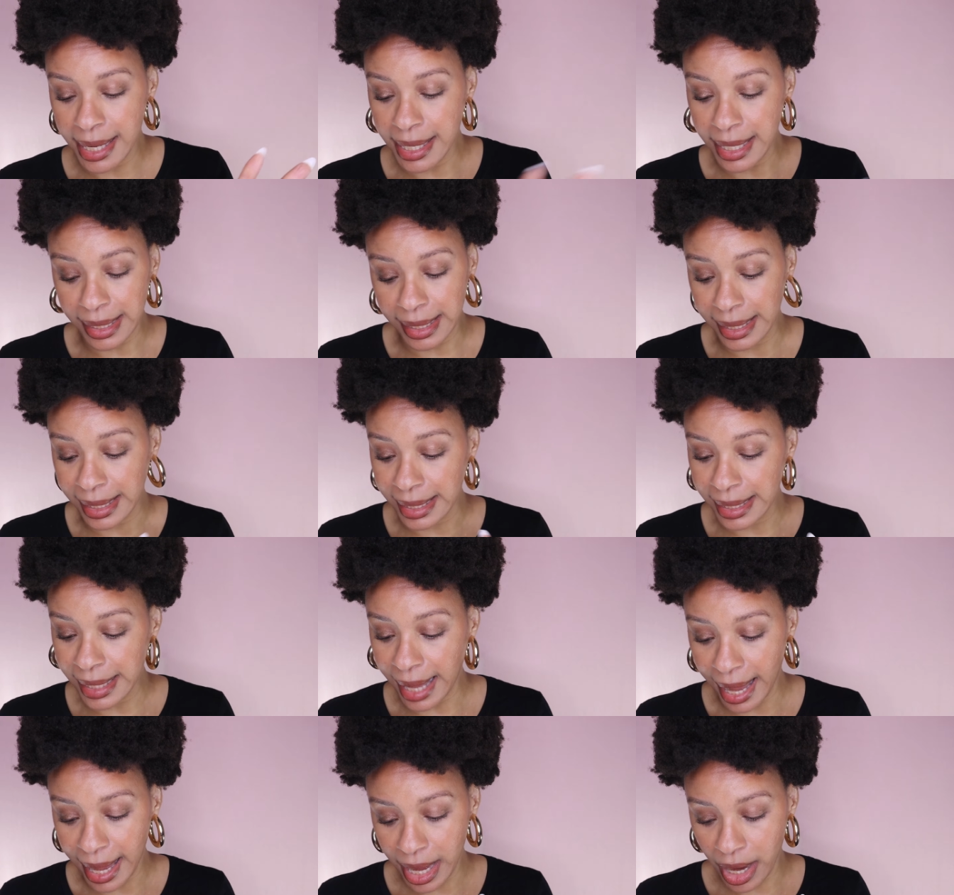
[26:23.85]
It doesn't
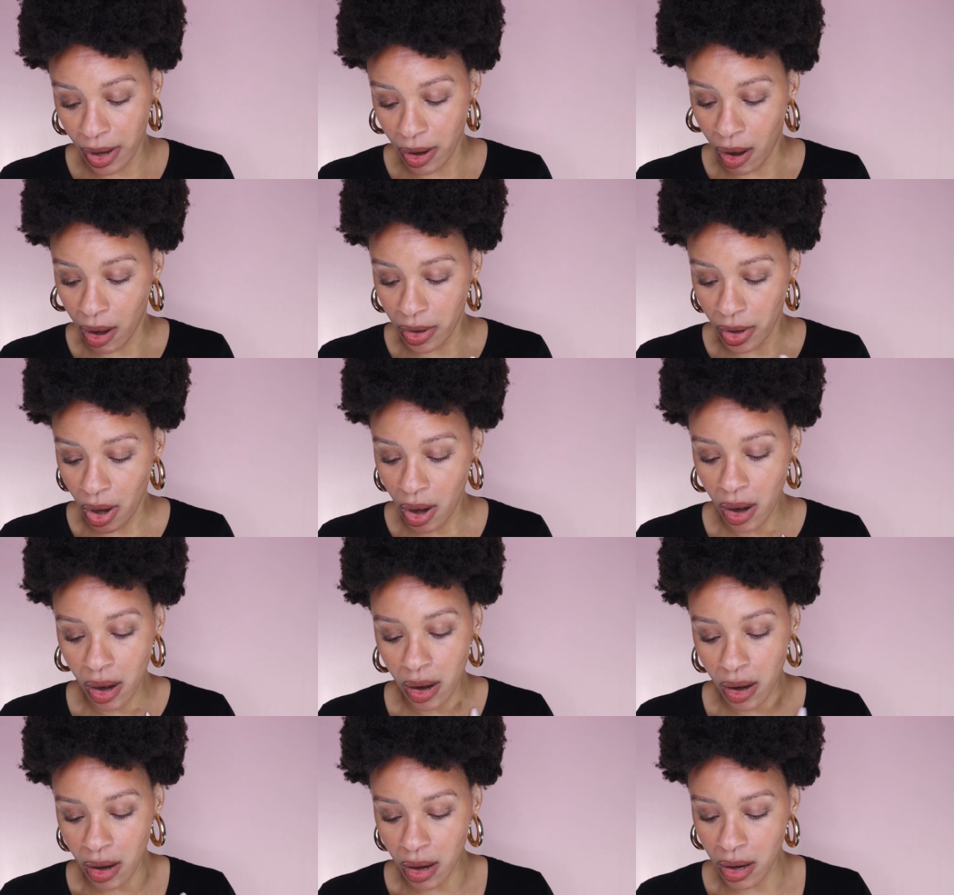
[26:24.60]
say here on
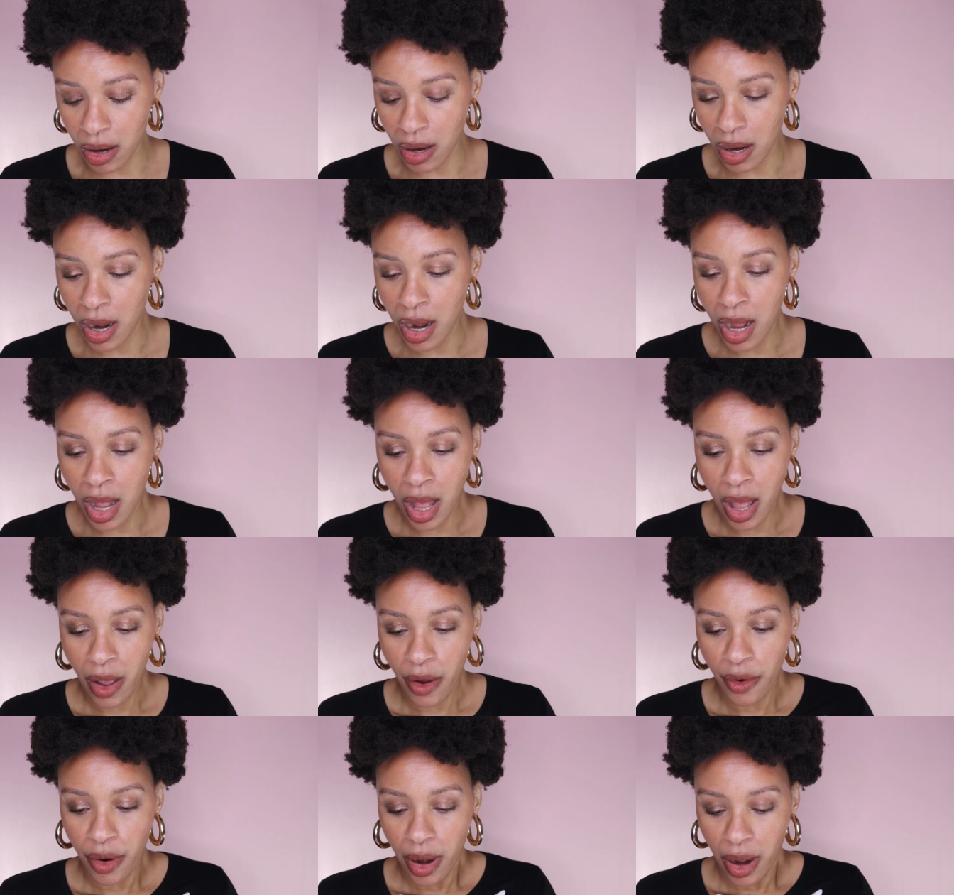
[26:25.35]
her
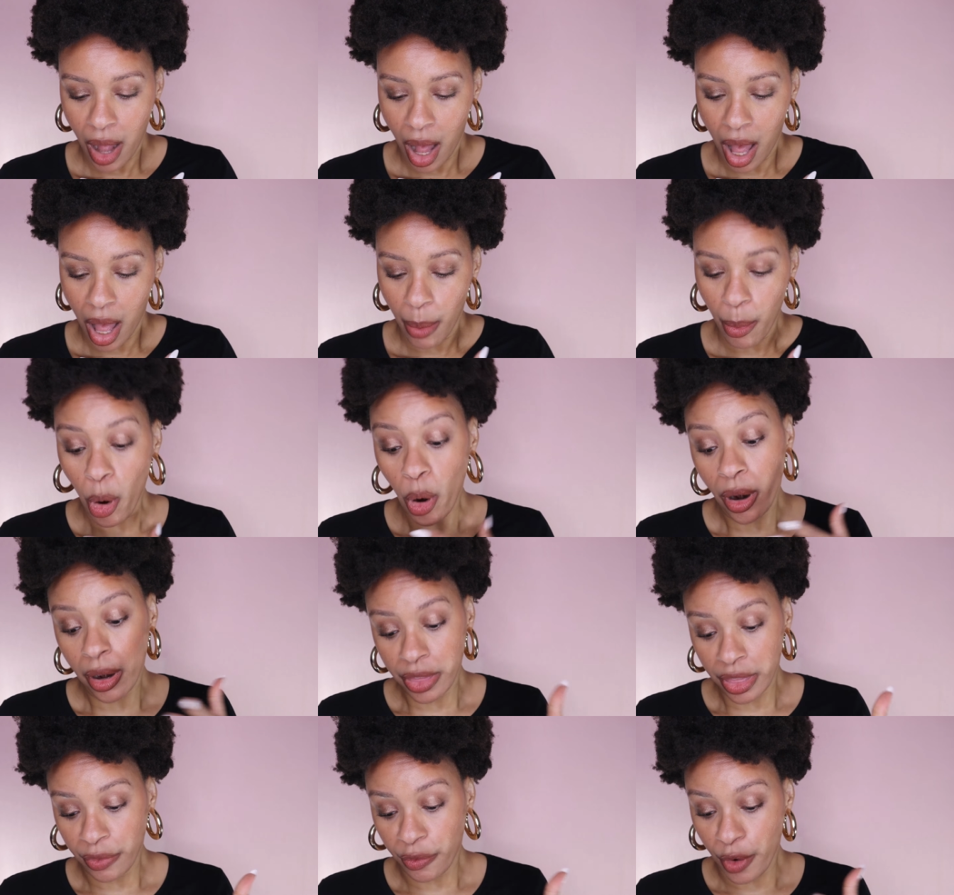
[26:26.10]

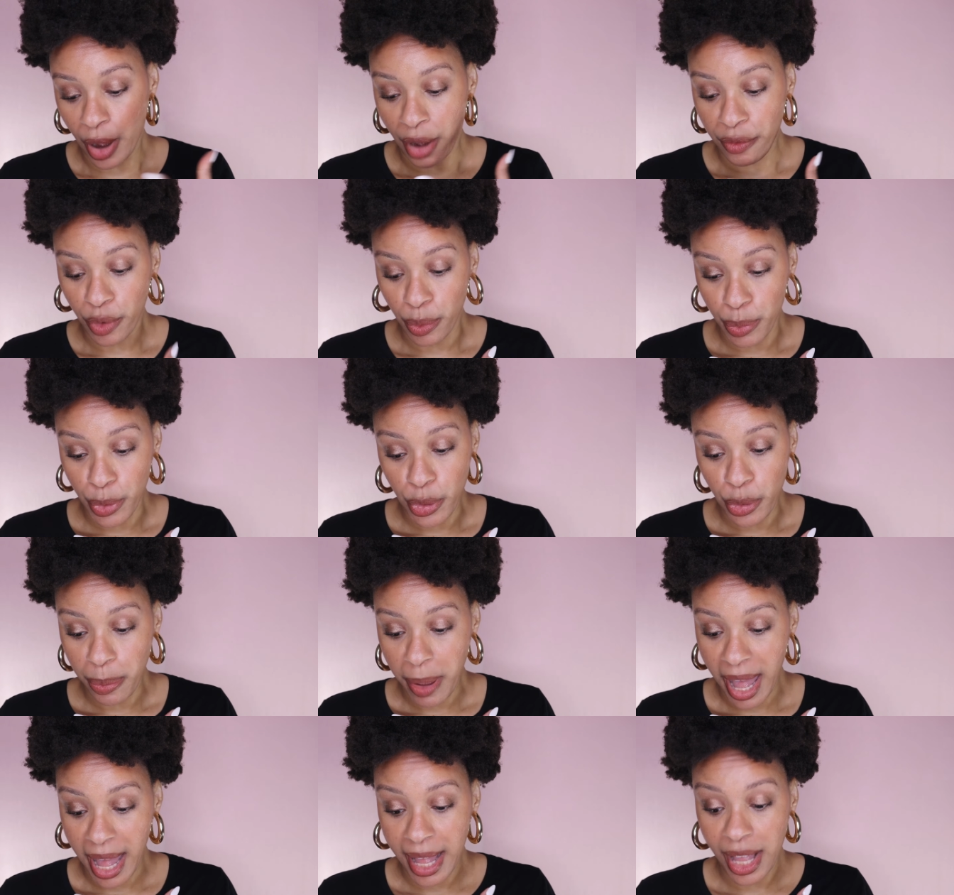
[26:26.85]
or on the Forvr
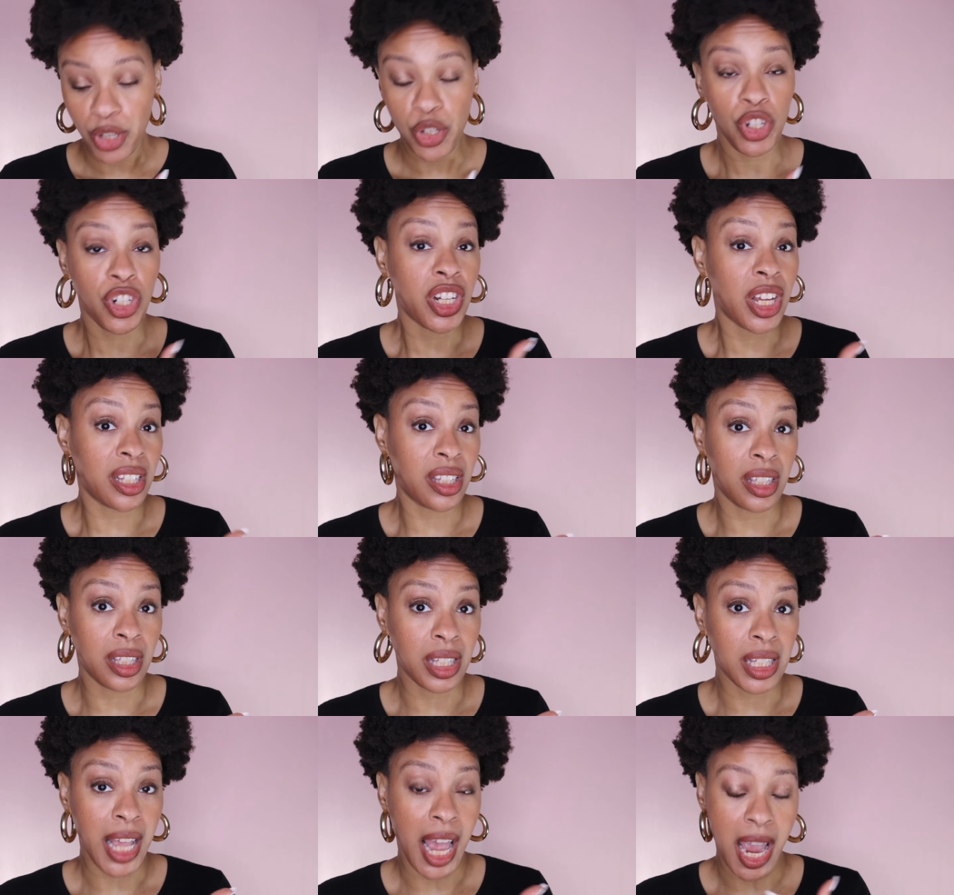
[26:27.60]
Mood page. It
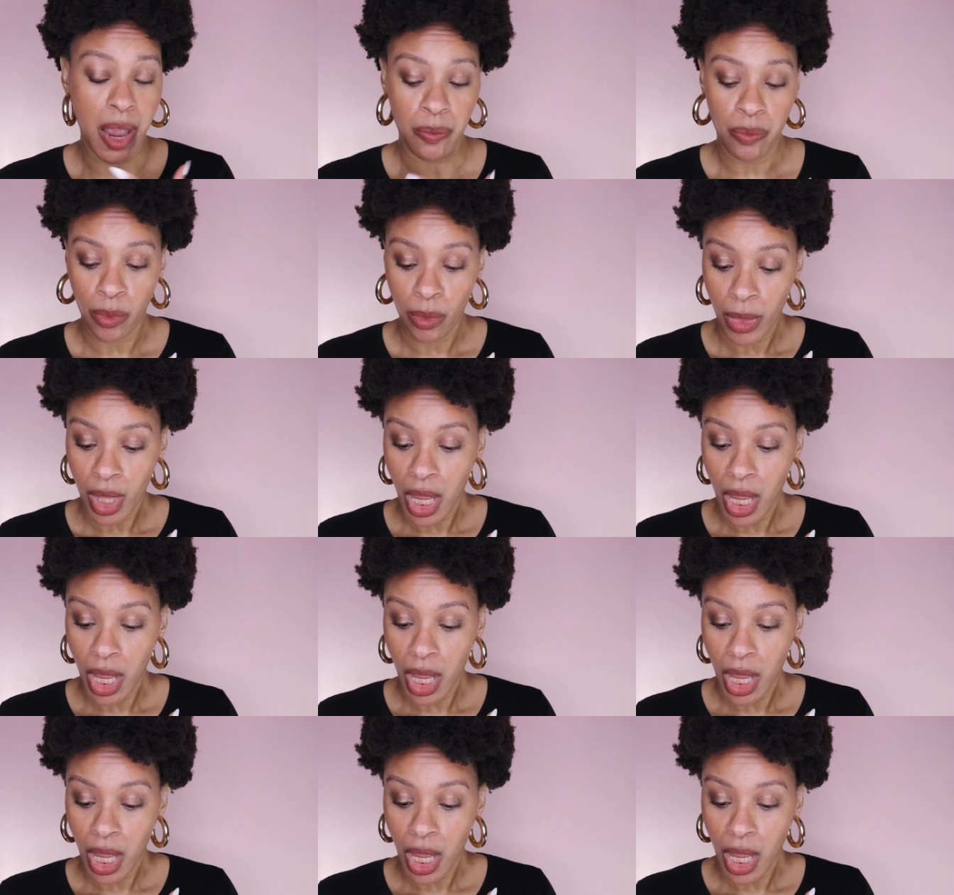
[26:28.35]
doesn't say.